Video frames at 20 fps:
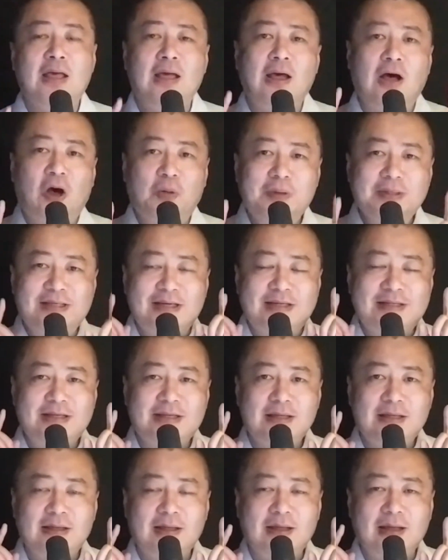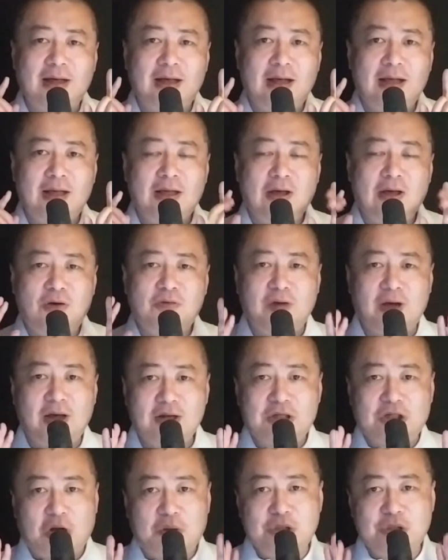Opposite
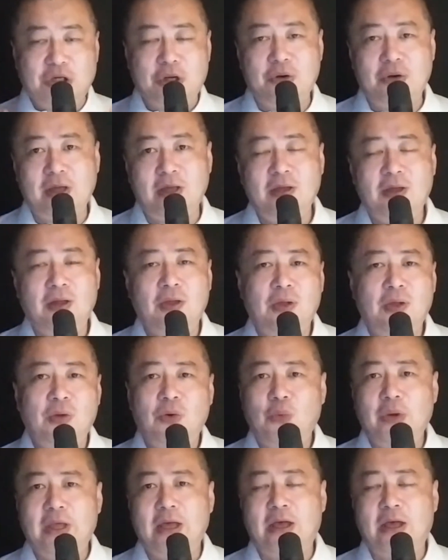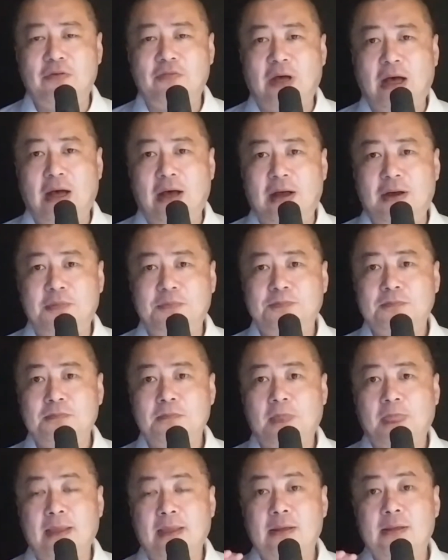of job security, we have
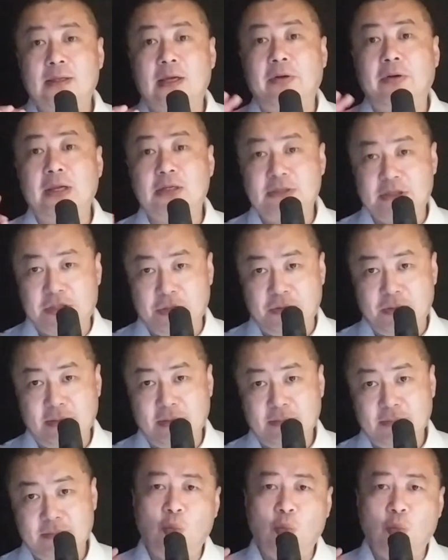career security.